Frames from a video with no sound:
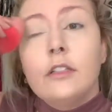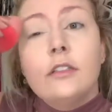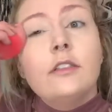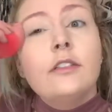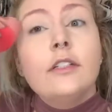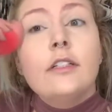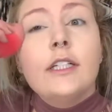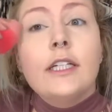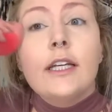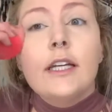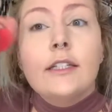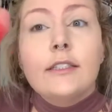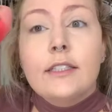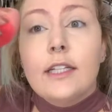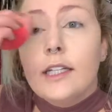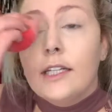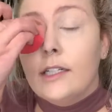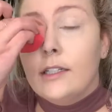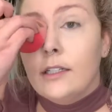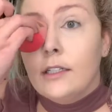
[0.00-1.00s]
So I guess
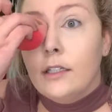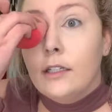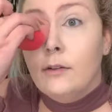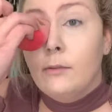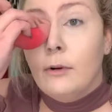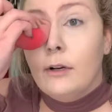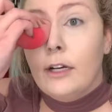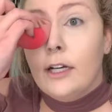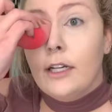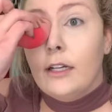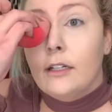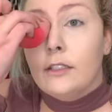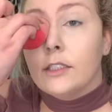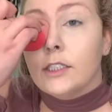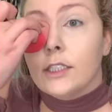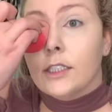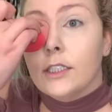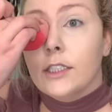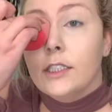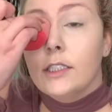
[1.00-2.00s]
I could tell you why I
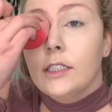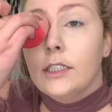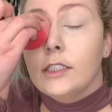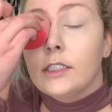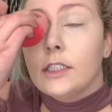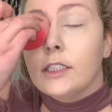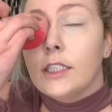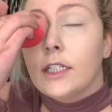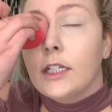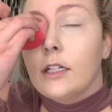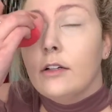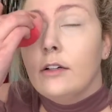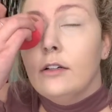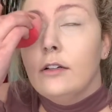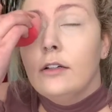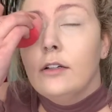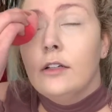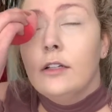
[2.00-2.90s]
started this channel.